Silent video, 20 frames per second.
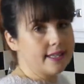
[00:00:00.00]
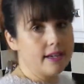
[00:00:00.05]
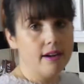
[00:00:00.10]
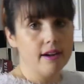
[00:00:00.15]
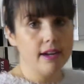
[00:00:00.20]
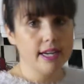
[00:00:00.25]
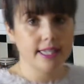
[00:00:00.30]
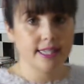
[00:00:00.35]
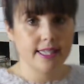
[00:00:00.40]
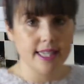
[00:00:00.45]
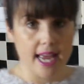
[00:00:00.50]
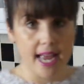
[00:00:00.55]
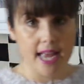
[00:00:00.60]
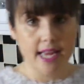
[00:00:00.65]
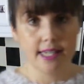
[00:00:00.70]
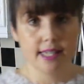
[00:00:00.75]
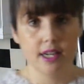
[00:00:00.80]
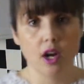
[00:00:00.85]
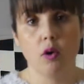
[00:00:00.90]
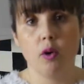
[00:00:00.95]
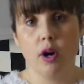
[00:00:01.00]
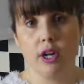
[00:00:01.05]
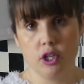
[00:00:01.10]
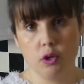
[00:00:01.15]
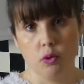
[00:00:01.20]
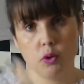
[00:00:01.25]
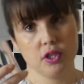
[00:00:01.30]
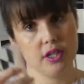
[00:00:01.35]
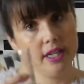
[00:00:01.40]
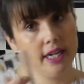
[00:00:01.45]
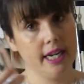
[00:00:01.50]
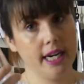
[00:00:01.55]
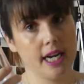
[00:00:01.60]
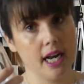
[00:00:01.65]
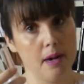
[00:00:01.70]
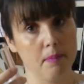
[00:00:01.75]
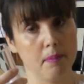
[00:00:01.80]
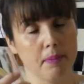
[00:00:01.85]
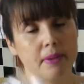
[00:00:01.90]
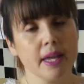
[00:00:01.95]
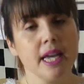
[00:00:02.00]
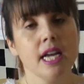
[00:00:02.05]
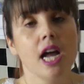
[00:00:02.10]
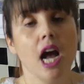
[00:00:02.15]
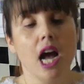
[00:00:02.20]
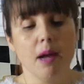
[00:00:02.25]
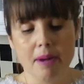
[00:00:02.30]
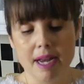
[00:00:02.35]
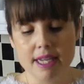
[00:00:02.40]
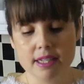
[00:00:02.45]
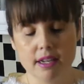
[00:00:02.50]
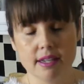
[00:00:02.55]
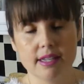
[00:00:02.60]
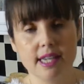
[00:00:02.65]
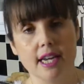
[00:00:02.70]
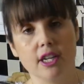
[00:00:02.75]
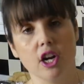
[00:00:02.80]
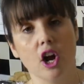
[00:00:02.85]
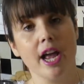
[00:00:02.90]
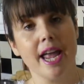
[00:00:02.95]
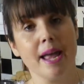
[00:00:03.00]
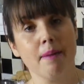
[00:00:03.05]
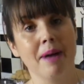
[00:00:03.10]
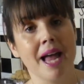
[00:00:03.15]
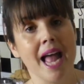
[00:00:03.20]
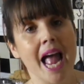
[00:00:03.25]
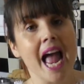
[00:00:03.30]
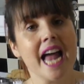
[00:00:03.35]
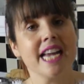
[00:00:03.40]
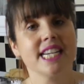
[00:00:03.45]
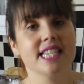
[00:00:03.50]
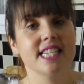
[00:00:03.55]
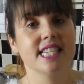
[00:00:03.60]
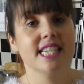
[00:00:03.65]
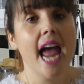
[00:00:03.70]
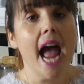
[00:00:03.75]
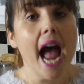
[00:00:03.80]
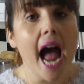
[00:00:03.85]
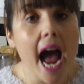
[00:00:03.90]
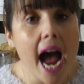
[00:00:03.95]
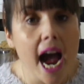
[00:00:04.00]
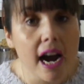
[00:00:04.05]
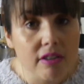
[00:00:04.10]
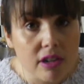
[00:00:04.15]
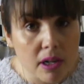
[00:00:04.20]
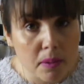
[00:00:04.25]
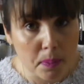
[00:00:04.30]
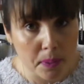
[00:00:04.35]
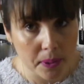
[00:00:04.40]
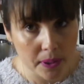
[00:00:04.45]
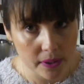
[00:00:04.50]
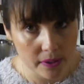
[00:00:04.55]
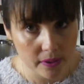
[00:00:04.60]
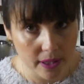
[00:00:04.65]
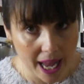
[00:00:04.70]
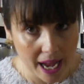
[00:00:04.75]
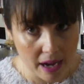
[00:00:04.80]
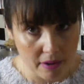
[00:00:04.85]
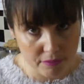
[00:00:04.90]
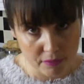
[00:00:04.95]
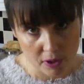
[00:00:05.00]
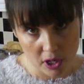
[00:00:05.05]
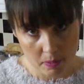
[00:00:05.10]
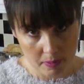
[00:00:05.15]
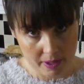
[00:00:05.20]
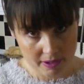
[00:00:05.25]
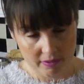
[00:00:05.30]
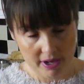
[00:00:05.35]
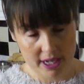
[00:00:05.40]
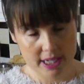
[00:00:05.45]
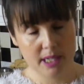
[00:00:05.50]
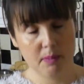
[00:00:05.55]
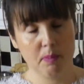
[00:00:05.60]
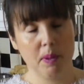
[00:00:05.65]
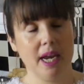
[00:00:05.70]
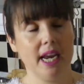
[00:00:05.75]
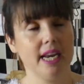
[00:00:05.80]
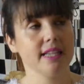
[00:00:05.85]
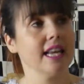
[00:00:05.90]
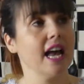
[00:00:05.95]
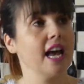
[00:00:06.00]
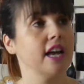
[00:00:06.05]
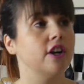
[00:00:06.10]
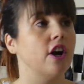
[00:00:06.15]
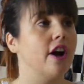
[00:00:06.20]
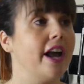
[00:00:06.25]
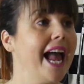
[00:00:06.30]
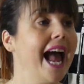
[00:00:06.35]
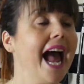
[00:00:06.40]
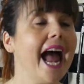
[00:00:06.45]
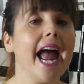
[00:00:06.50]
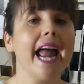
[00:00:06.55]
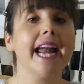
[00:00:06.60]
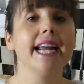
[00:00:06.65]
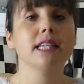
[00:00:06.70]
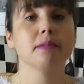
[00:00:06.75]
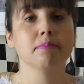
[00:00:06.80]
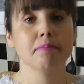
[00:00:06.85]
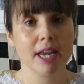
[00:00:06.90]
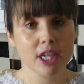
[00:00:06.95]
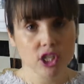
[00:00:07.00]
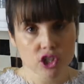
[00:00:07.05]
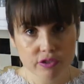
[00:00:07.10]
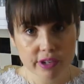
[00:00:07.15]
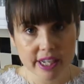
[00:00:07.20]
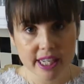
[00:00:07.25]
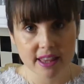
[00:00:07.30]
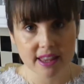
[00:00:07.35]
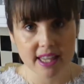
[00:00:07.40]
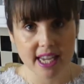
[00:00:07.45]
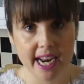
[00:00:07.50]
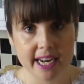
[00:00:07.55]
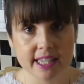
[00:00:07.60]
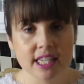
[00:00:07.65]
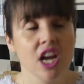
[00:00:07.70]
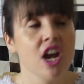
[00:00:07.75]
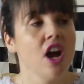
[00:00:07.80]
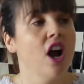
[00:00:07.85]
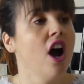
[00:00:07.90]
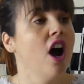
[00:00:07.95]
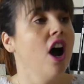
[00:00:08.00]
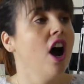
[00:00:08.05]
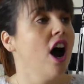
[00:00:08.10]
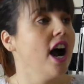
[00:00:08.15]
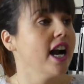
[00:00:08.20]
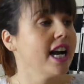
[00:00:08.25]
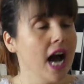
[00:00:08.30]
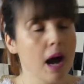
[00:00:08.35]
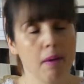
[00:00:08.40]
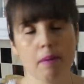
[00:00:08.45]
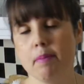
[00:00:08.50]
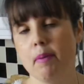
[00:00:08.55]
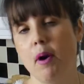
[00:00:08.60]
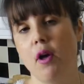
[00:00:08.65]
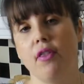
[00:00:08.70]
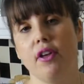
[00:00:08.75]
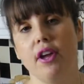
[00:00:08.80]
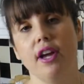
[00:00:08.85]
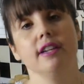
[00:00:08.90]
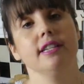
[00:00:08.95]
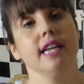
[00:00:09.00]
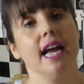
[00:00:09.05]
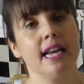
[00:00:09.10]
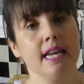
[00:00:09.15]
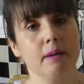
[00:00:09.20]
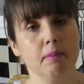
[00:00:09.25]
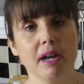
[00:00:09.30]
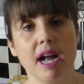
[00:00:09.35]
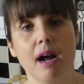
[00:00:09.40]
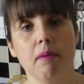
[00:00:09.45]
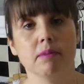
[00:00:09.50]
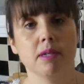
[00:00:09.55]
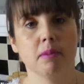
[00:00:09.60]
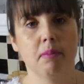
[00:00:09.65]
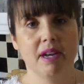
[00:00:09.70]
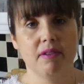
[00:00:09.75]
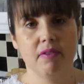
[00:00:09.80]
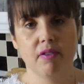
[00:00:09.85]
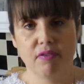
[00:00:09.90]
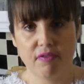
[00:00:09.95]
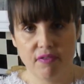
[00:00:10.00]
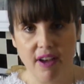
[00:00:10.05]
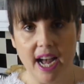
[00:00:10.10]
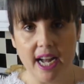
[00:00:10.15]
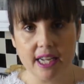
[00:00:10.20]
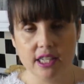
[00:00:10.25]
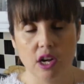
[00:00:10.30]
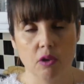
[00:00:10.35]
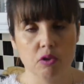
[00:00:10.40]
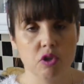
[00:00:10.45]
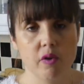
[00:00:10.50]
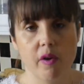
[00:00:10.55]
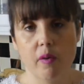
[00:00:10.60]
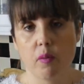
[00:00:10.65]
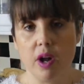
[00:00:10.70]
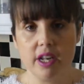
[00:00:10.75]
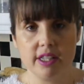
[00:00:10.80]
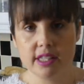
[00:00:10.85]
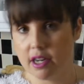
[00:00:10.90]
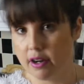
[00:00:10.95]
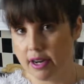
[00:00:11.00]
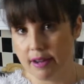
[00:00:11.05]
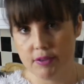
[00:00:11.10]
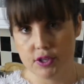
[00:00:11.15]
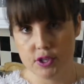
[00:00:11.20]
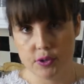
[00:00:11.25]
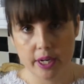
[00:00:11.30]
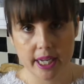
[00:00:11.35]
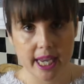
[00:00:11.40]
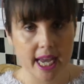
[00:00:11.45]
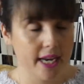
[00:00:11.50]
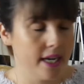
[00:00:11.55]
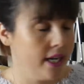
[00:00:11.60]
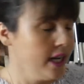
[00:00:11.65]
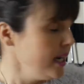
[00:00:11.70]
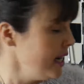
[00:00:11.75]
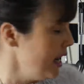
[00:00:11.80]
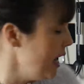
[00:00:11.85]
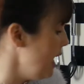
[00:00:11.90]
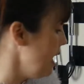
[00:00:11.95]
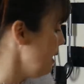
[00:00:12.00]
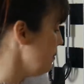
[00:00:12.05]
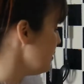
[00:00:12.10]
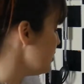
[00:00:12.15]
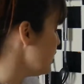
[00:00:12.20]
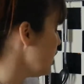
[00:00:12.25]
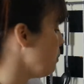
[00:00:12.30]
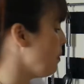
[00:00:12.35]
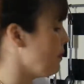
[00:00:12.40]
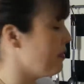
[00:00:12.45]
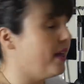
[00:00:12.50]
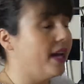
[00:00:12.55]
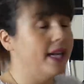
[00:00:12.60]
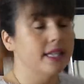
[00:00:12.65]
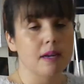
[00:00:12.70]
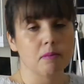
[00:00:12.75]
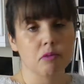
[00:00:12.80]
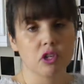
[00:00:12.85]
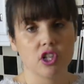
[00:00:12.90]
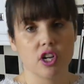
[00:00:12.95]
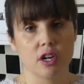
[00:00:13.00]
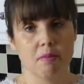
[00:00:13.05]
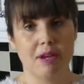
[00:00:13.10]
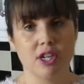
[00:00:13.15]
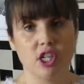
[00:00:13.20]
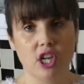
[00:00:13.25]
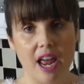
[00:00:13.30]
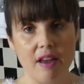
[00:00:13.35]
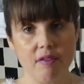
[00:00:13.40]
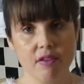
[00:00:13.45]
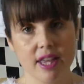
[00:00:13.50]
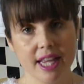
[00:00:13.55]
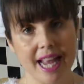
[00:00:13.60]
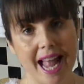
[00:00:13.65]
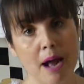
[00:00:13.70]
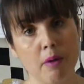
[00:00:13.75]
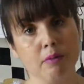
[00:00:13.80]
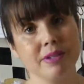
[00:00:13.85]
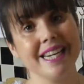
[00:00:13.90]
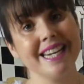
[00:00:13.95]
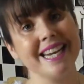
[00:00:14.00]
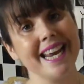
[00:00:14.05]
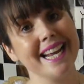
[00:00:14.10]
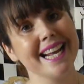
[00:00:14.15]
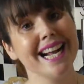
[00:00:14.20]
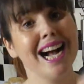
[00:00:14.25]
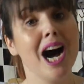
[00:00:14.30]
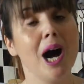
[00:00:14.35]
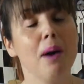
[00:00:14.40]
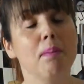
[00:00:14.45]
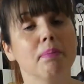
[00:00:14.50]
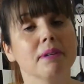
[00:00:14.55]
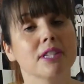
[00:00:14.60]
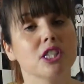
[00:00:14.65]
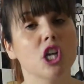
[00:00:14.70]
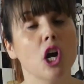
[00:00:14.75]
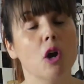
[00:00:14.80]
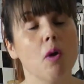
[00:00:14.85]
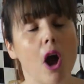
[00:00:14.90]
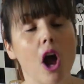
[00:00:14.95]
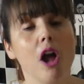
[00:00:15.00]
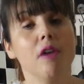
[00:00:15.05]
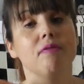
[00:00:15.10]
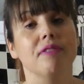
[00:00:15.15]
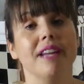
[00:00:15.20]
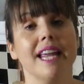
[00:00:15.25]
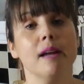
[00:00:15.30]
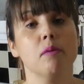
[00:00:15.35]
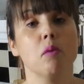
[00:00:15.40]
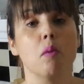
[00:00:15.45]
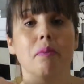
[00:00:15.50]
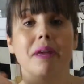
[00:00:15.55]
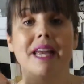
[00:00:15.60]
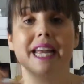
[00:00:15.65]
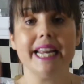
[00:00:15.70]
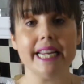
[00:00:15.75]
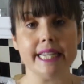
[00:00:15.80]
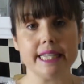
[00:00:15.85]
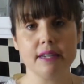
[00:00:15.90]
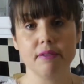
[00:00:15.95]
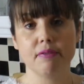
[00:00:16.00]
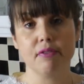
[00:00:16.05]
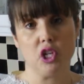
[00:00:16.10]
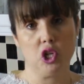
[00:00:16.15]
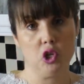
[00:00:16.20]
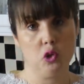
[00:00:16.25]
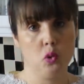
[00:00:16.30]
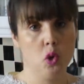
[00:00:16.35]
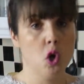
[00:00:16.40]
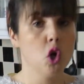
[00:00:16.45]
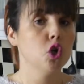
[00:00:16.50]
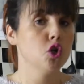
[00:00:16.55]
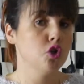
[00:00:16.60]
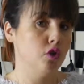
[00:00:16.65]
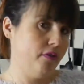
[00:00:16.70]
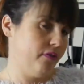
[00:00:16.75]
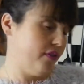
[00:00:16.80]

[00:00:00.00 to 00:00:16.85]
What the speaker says: I I said, oh, and you also need a cup. As I said, I am terrible at following recipes and hate measuring things. I can't be bothered and it becomes a bit of a fad. I'll do it once and I'll never do it again. So with this, I'm just going to measure everything out in a cup. So hopefully it will be easy for you to